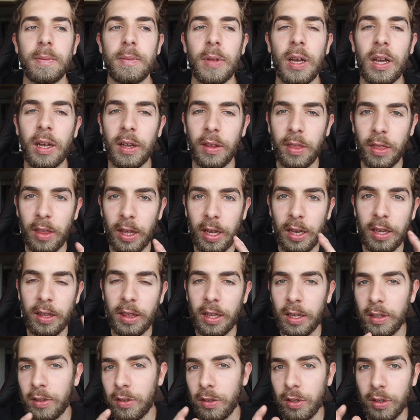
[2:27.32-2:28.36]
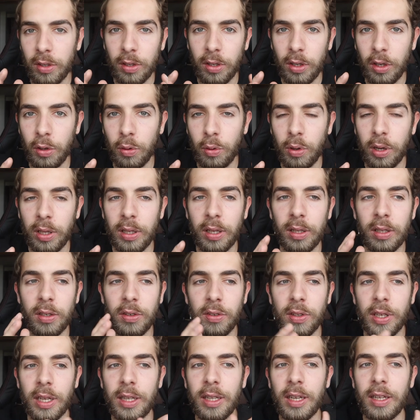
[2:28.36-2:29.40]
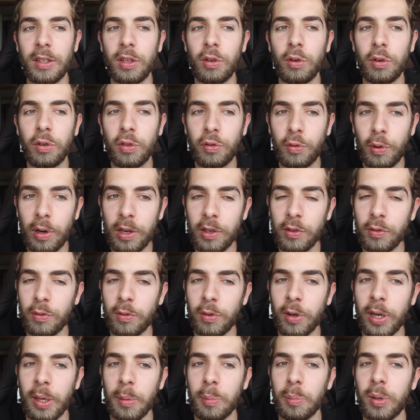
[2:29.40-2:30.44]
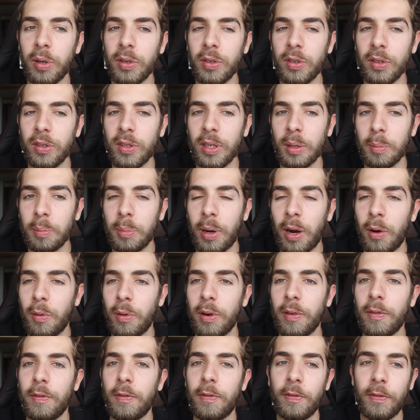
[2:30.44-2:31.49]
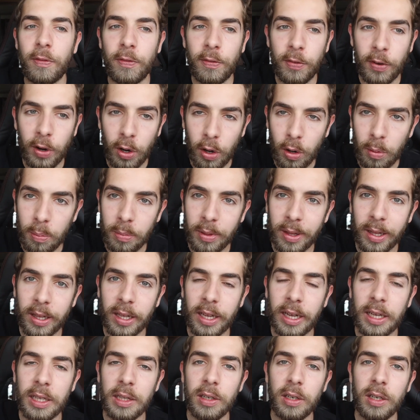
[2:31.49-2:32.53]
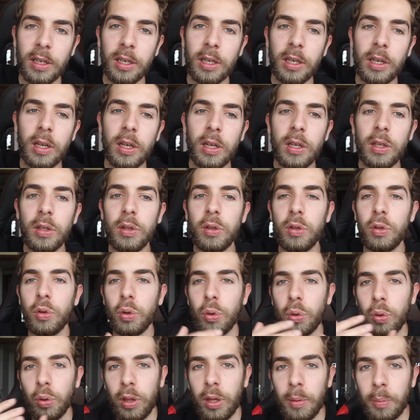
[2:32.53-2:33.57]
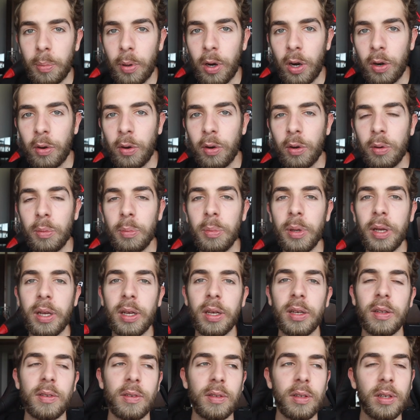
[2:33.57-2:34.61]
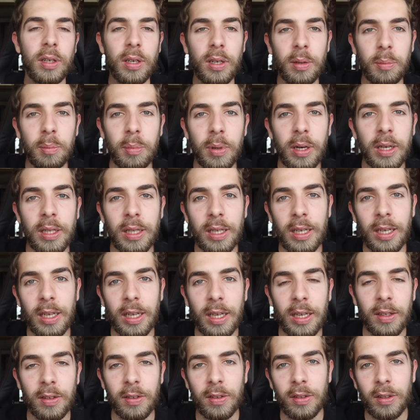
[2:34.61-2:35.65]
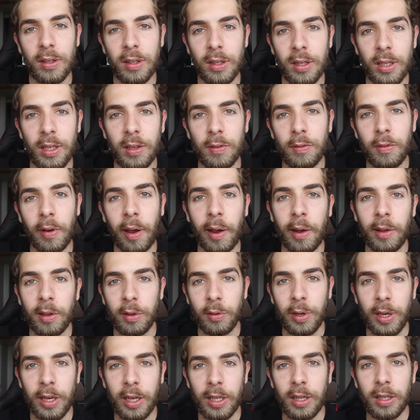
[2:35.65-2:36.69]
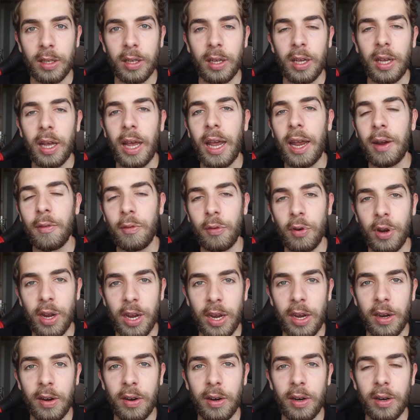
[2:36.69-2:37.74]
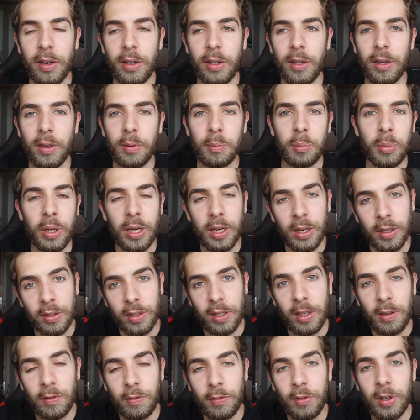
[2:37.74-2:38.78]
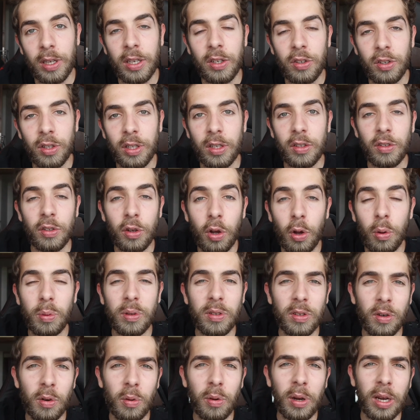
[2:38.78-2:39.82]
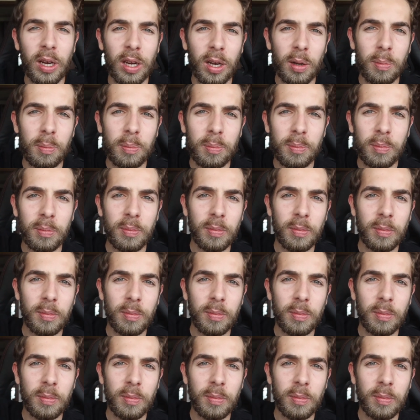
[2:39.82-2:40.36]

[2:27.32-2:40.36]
I think that you can understand that you're transferring purchasing power from the lender to the borrower, because money is devaluing it every year, because the inflation is always going up,